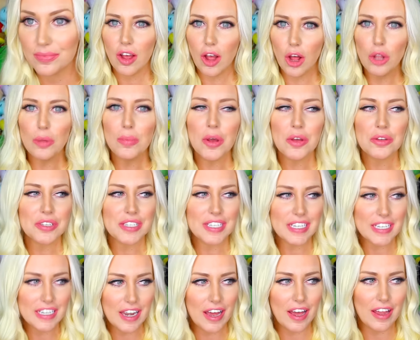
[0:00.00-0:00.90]

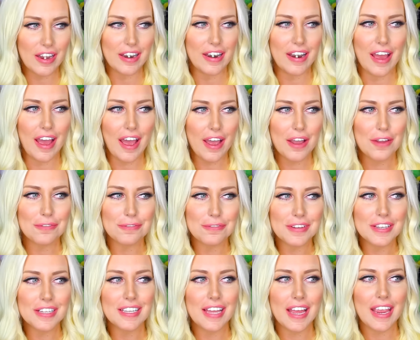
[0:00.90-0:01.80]
Almost none. I
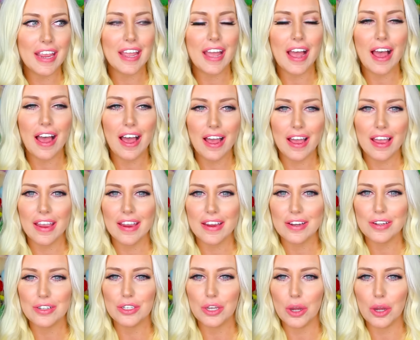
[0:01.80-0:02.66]
feel like I